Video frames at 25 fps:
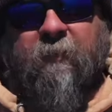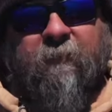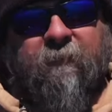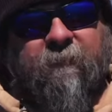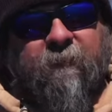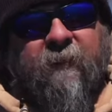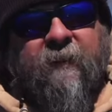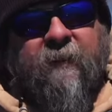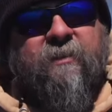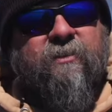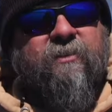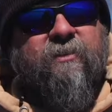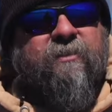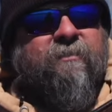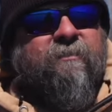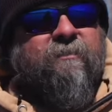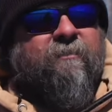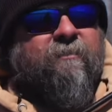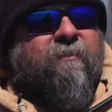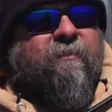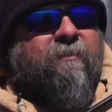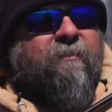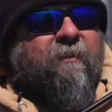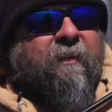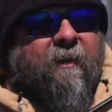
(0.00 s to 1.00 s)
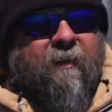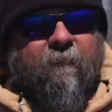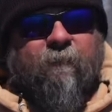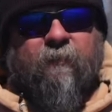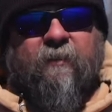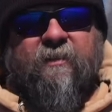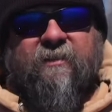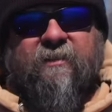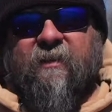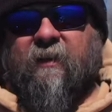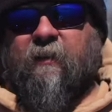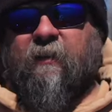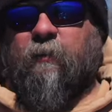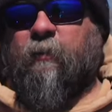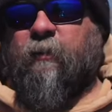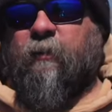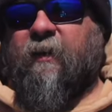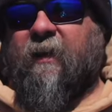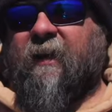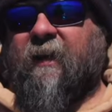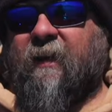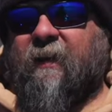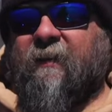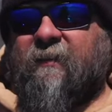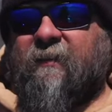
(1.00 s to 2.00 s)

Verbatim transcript: to fish every single day